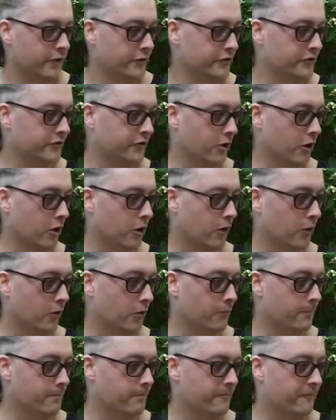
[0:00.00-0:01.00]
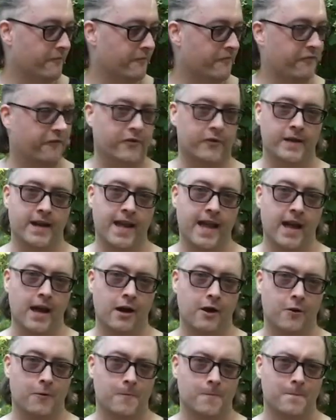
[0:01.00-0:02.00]
So for
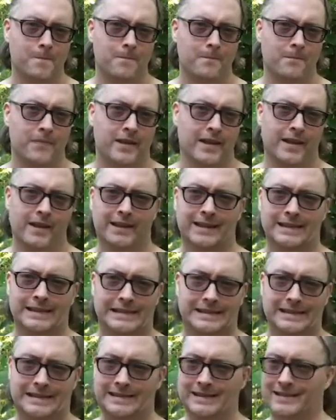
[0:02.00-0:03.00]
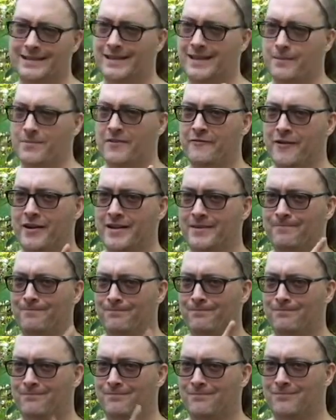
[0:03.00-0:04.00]
now, it's gonna be a very
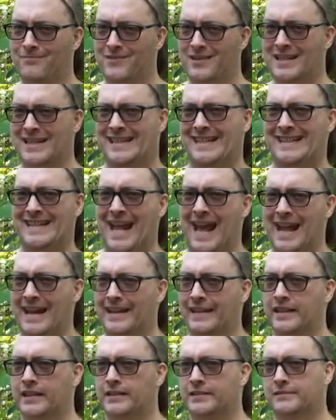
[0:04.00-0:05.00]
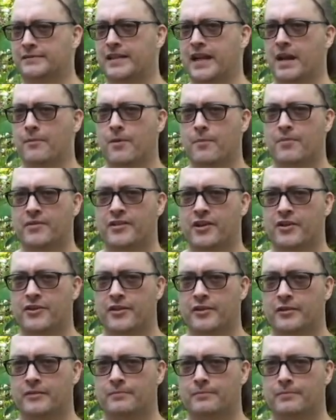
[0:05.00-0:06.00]
static camera
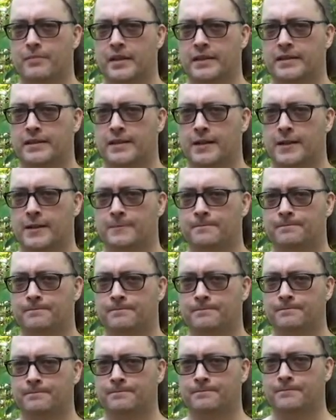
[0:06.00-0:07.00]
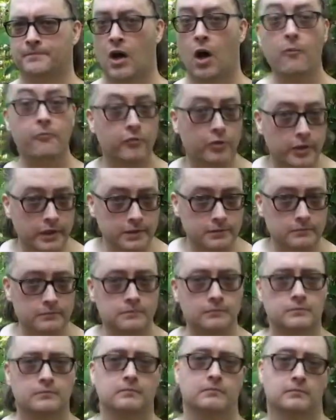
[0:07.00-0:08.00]
position, but hopefully
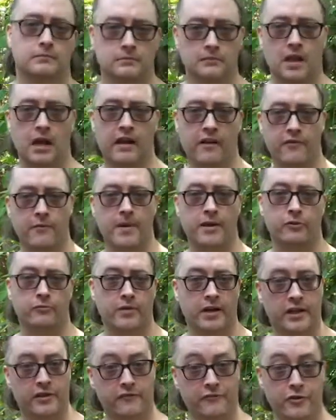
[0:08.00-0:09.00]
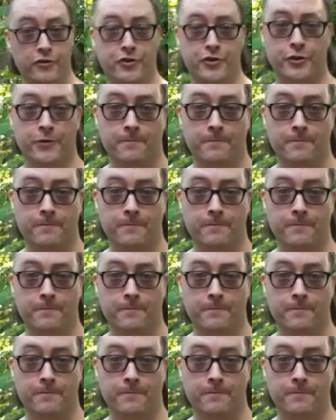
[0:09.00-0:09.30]
I'll have a better rig in the future.